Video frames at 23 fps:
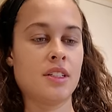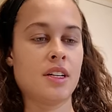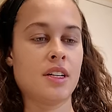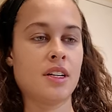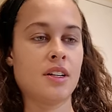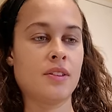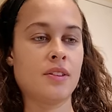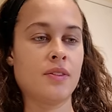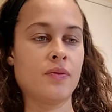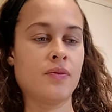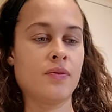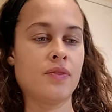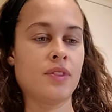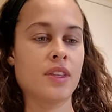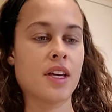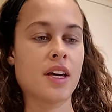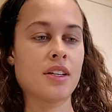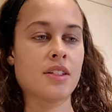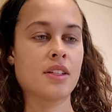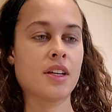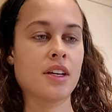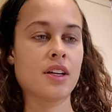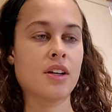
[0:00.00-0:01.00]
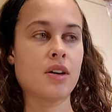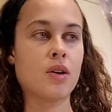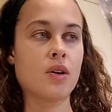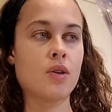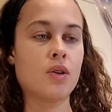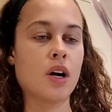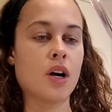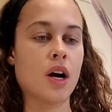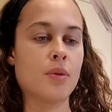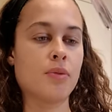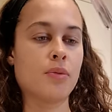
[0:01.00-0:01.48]
no, that's like a
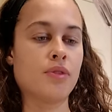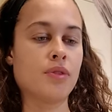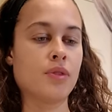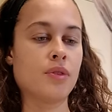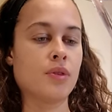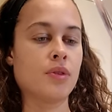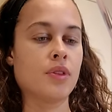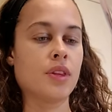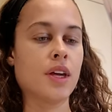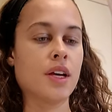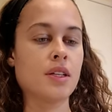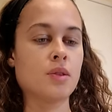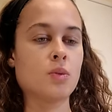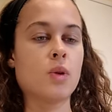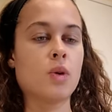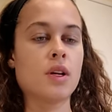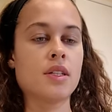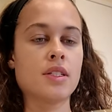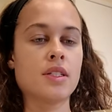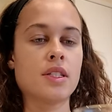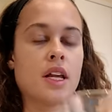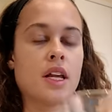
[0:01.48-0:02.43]
whole cupful. That's one